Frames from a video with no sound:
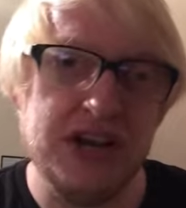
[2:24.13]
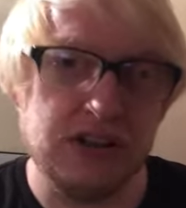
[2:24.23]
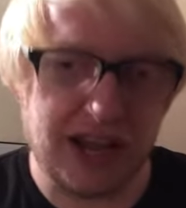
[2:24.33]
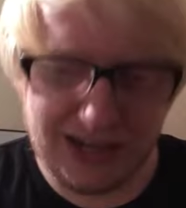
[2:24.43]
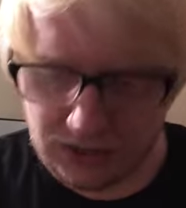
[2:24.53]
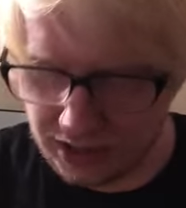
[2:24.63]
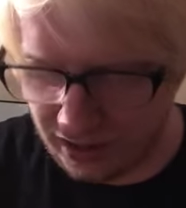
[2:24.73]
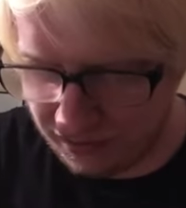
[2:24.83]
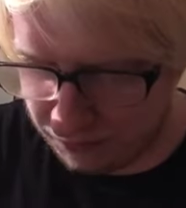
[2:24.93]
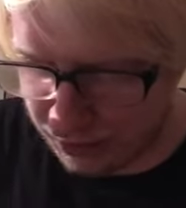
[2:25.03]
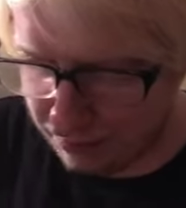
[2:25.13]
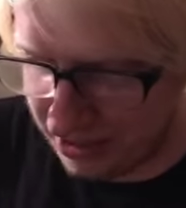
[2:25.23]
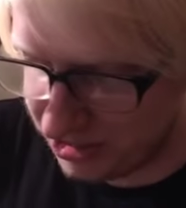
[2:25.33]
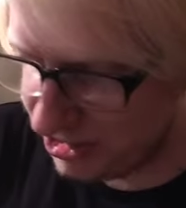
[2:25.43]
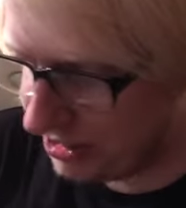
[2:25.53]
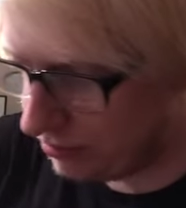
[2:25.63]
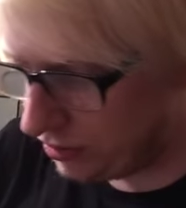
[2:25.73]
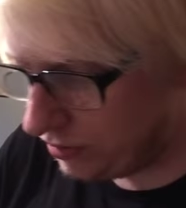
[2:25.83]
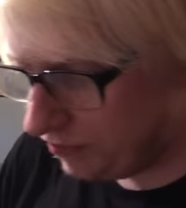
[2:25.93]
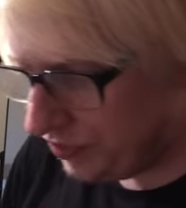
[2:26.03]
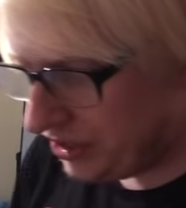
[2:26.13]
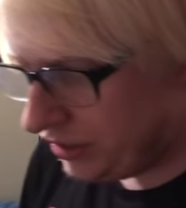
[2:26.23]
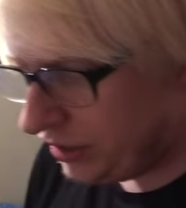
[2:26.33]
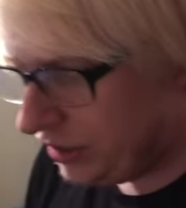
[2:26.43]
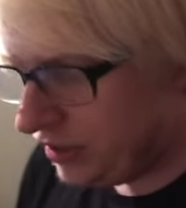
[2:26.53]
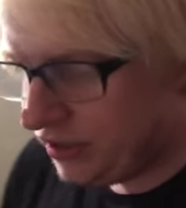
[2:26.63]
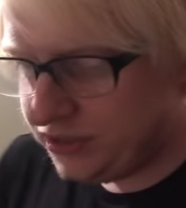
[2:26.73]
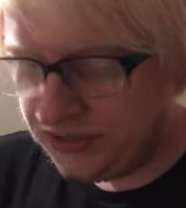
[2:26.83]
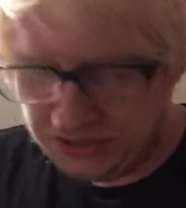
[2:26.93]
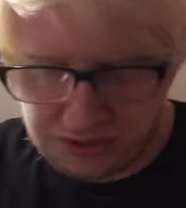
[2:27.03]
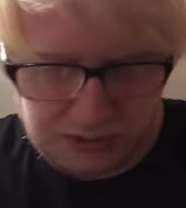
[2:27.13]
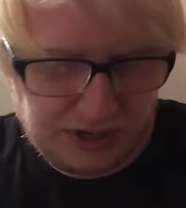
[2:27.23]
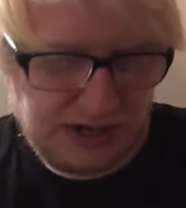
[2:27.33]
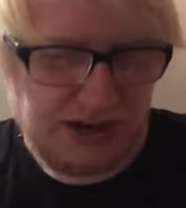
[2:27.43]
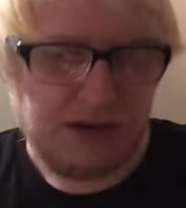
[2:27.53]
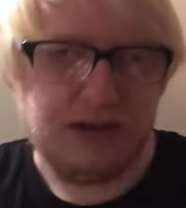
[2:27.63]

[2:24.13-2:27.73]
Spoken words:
real ale that I've been missing out on. So yeah,